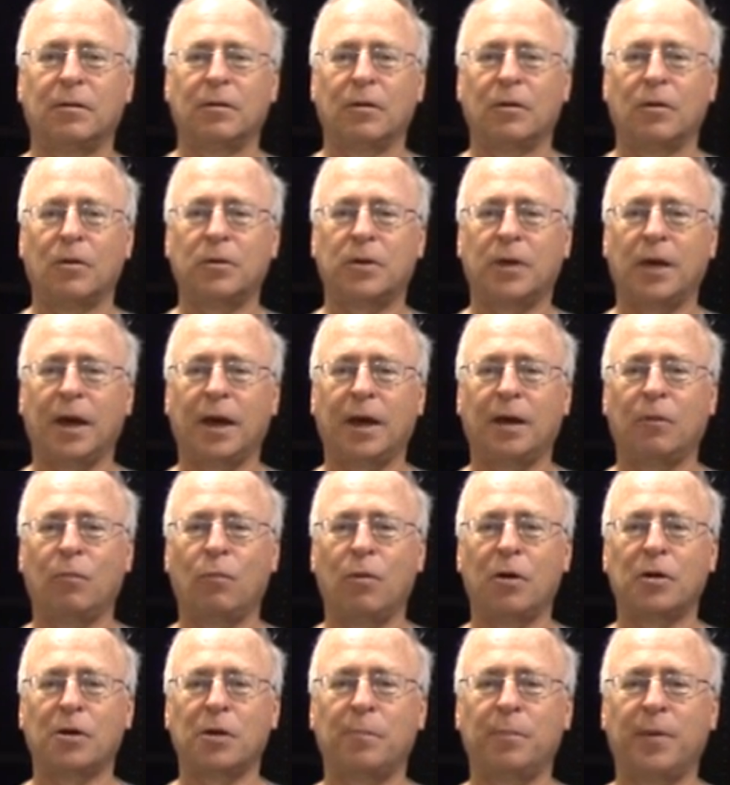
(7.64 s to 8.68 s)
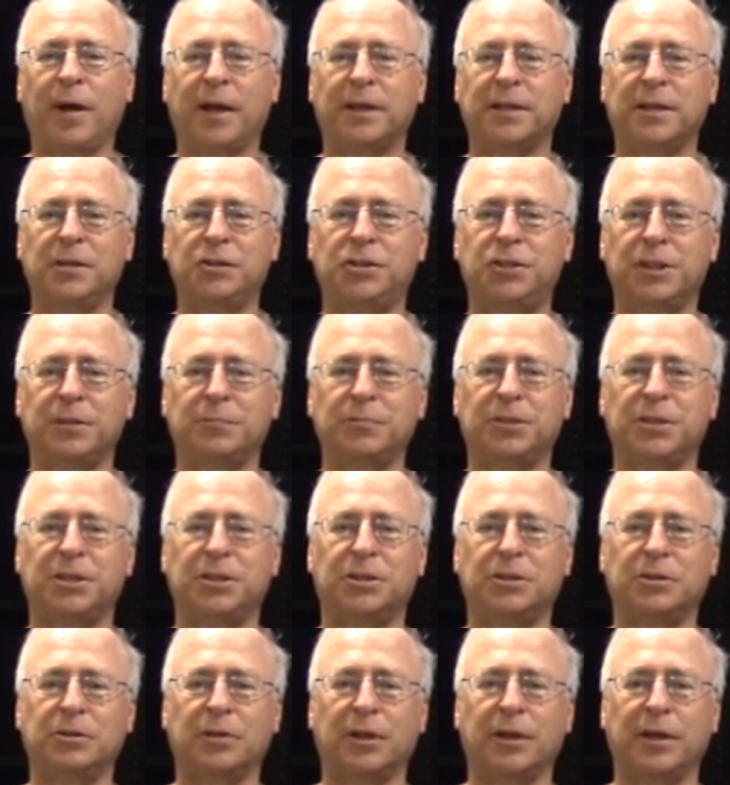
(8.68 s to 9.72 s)
Okay, welcome back to Jim's
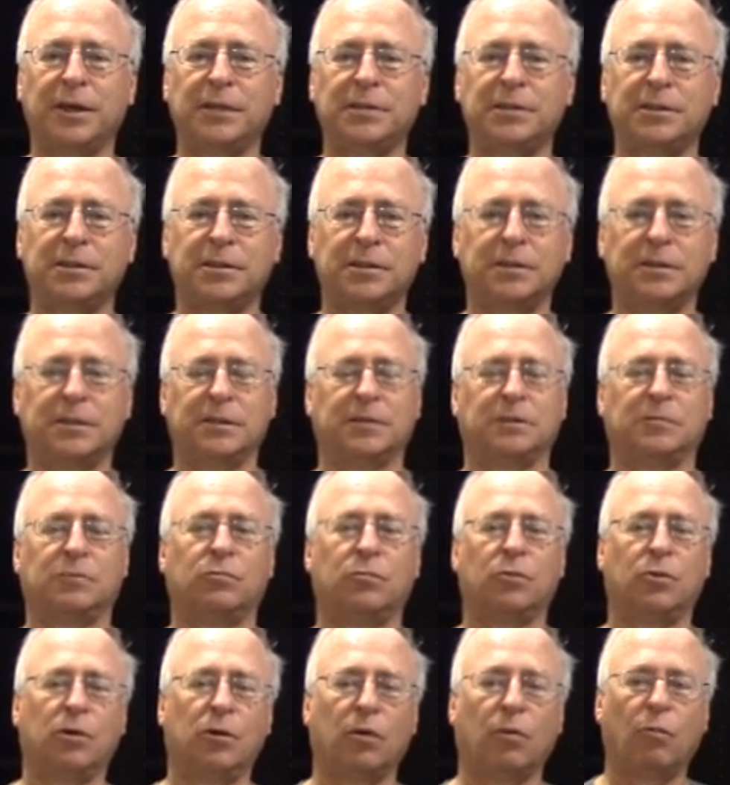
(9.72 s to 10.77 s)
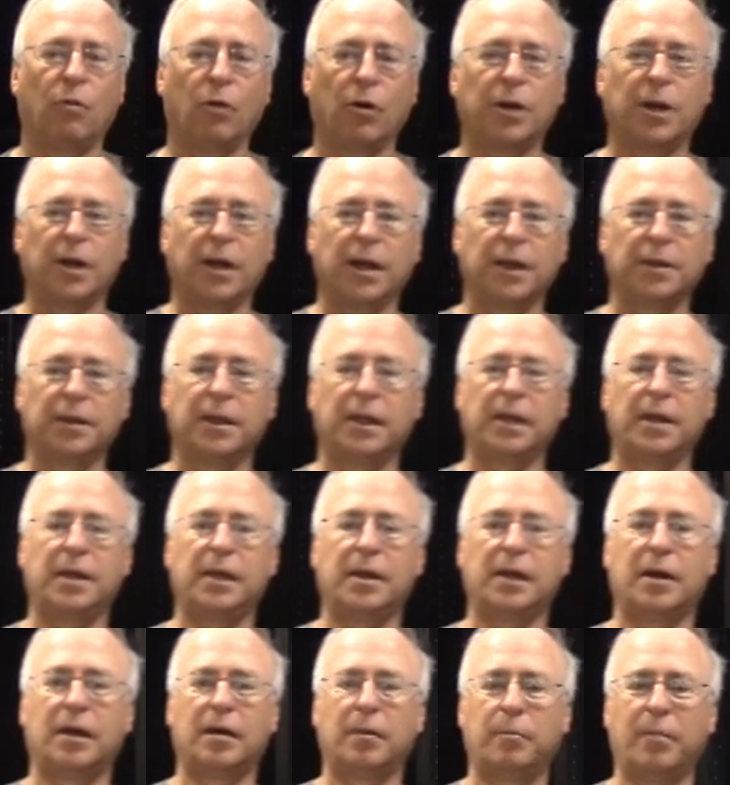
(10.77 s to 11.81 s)
to-do list. We're working on
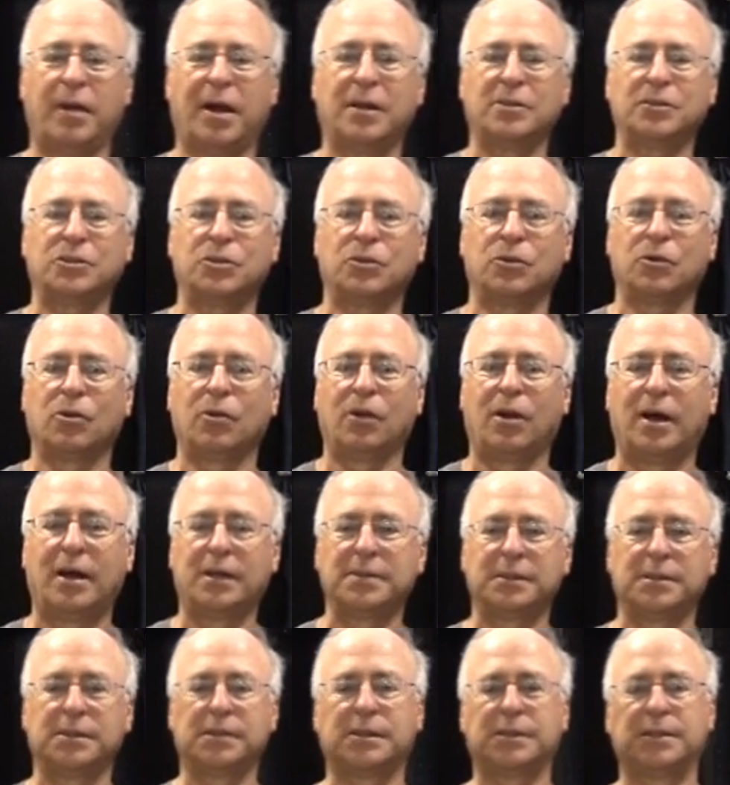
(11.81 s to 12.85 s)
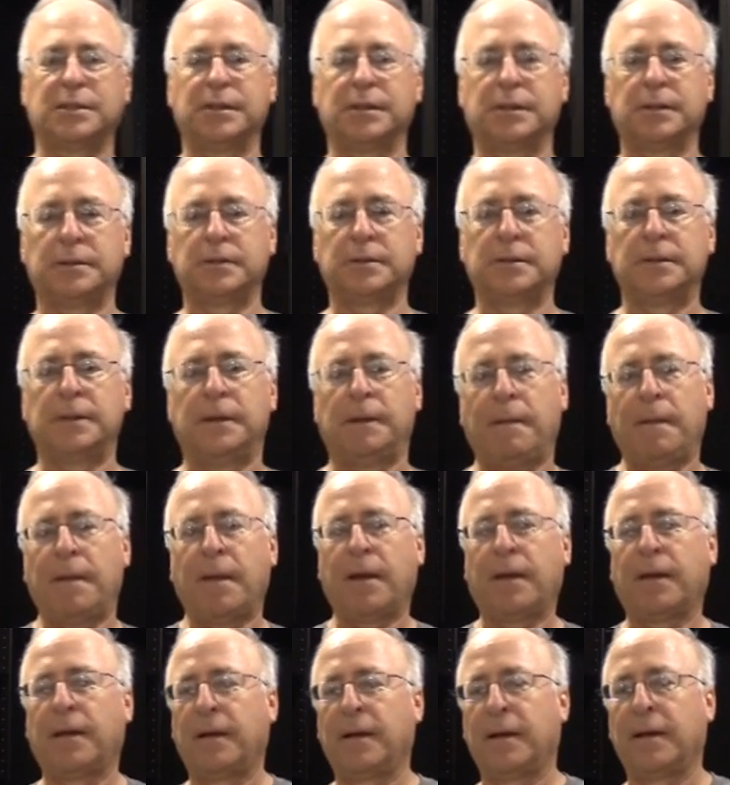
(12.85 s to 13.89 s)
the master closet still.
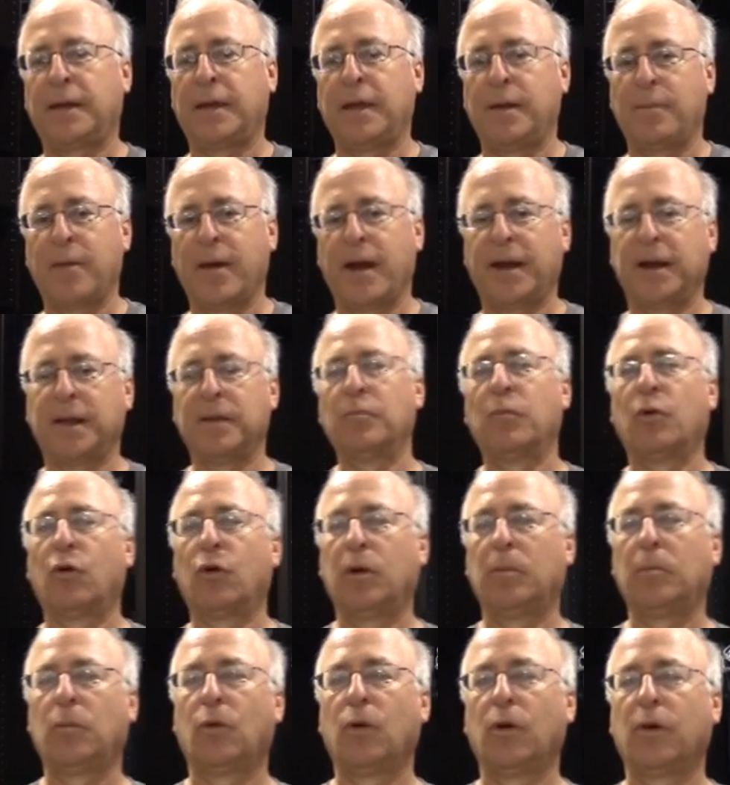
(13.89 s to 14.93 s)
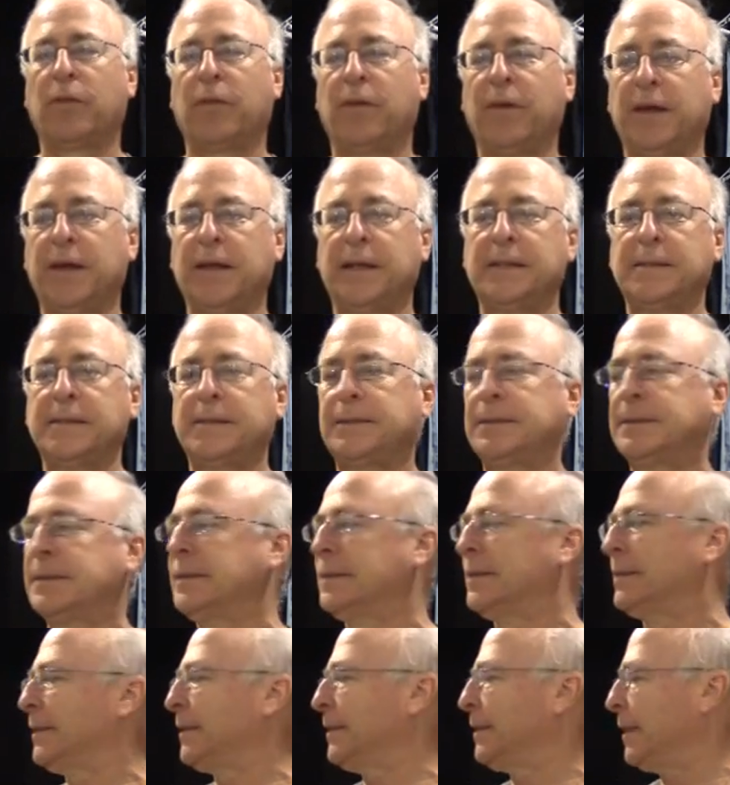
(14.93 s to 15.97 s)
Keep adding more and more things.
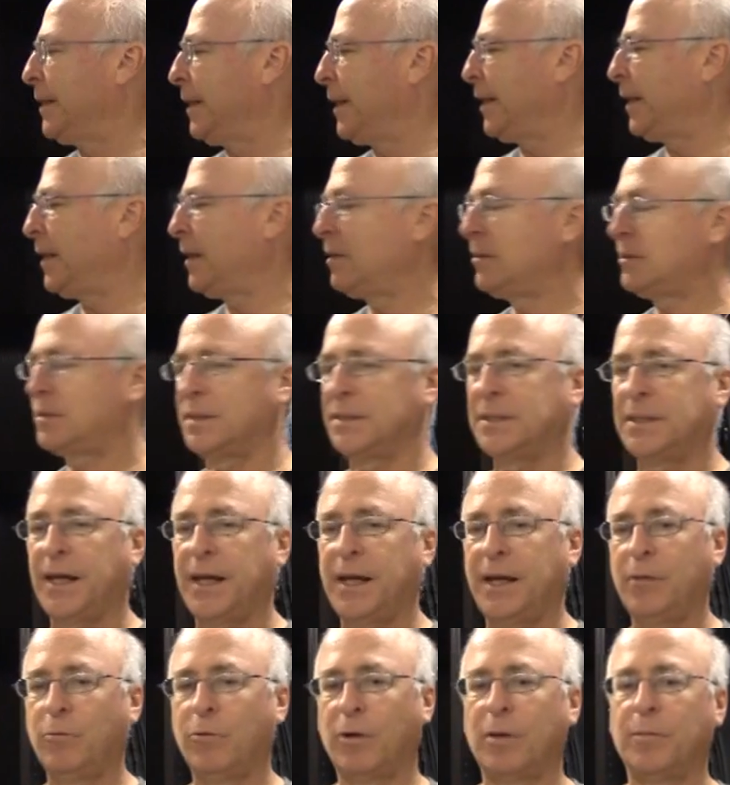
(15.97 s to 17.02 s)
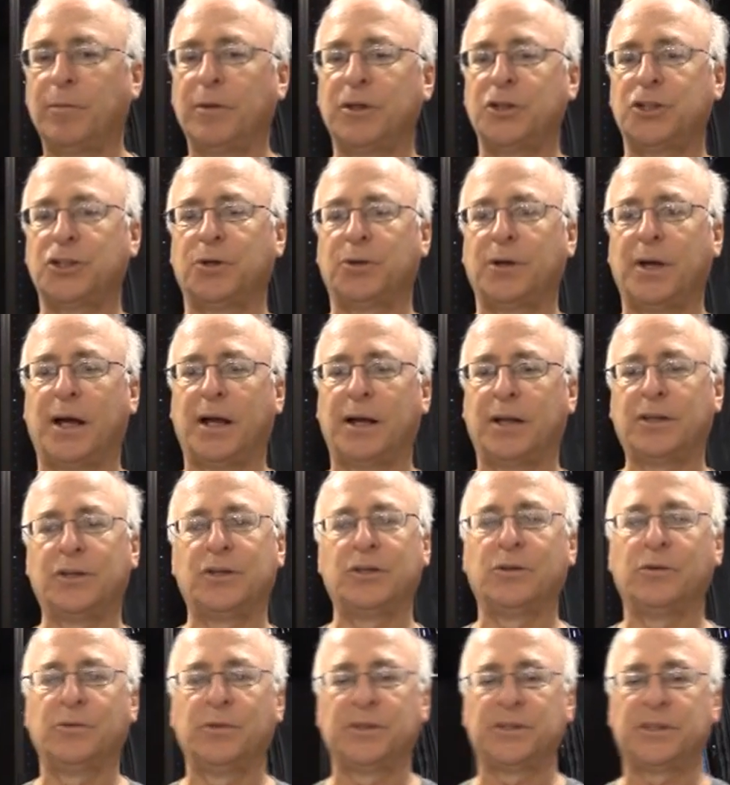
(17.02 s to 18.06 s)
And today what I'm going to show you how to
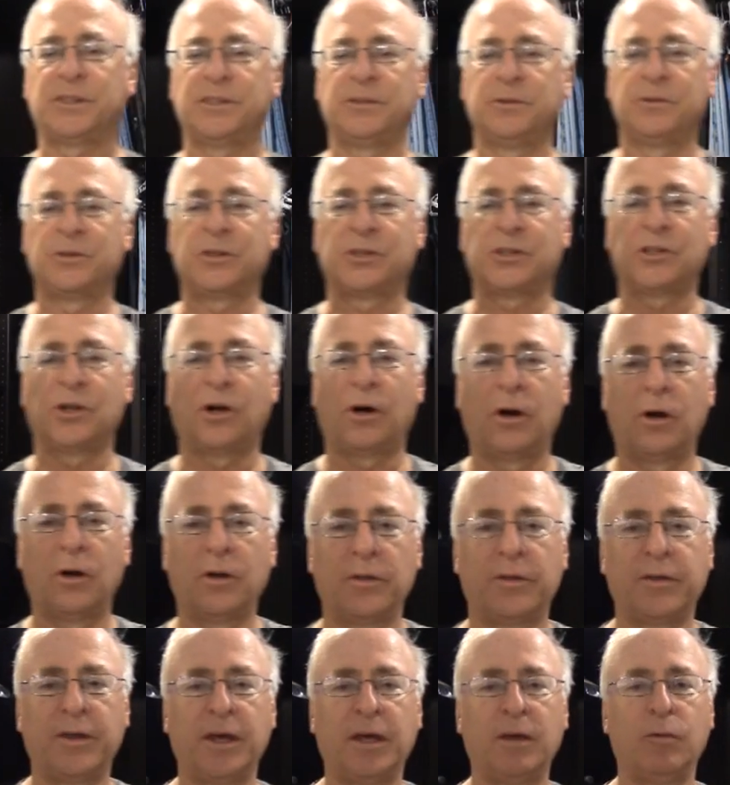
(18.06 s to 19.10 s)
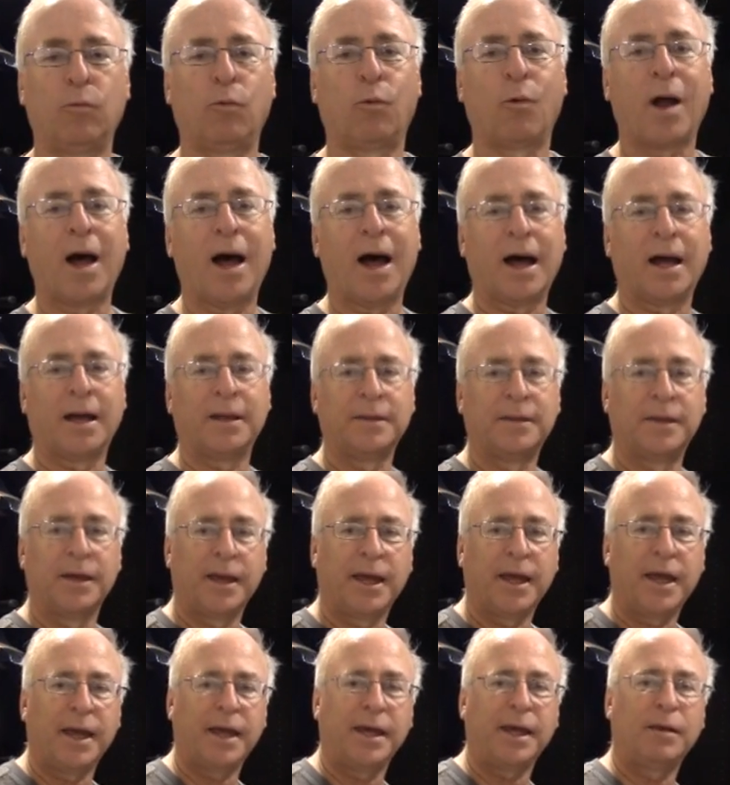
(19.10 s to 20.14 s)
do is to install the rod, the
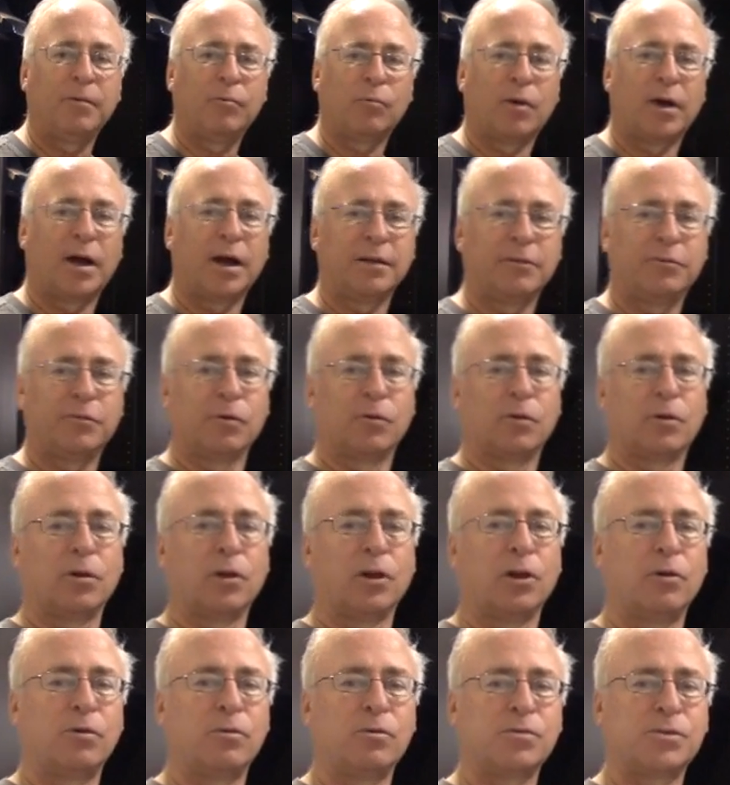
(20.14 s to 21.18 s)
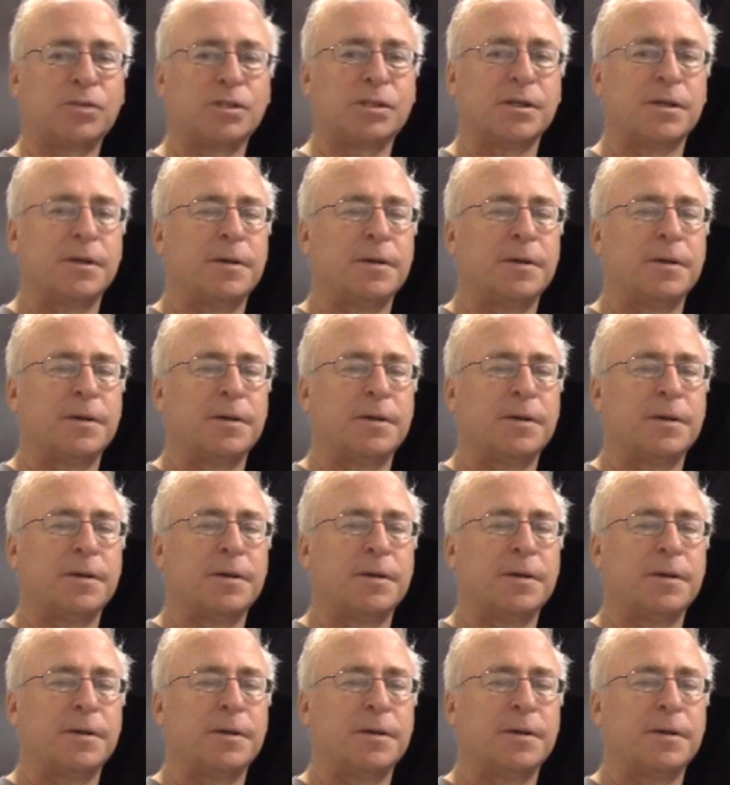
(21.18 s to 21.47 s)
hanging rod for clothes.